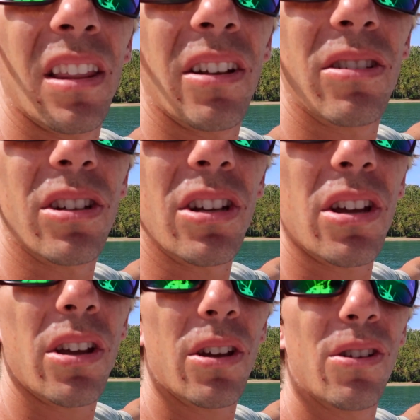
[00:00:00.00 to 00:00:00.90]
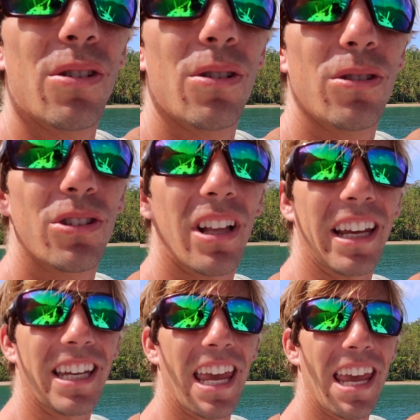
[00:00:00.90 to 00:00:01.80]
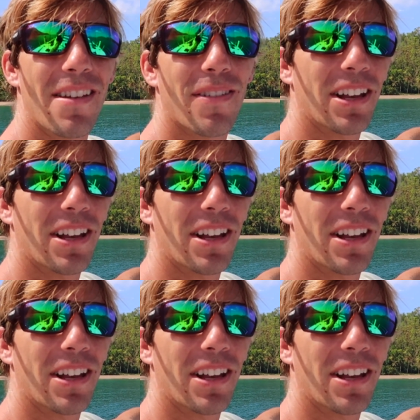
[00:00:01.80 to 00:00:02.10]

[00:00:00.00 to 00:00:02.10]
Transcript: There's a huge like cave